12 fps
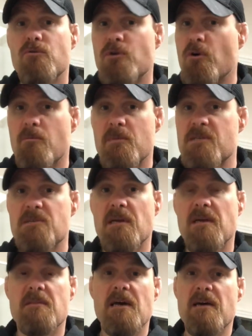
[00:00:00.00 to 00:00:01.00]
don't
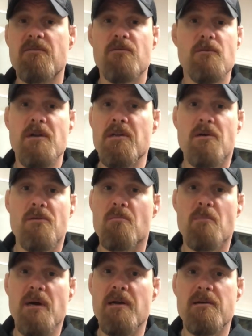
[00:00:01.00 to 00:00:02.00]
mistake that for any other
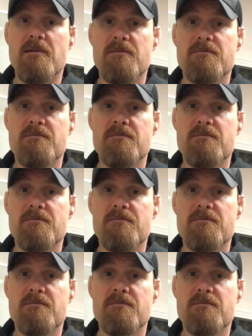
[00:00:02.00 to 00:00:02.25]
bike.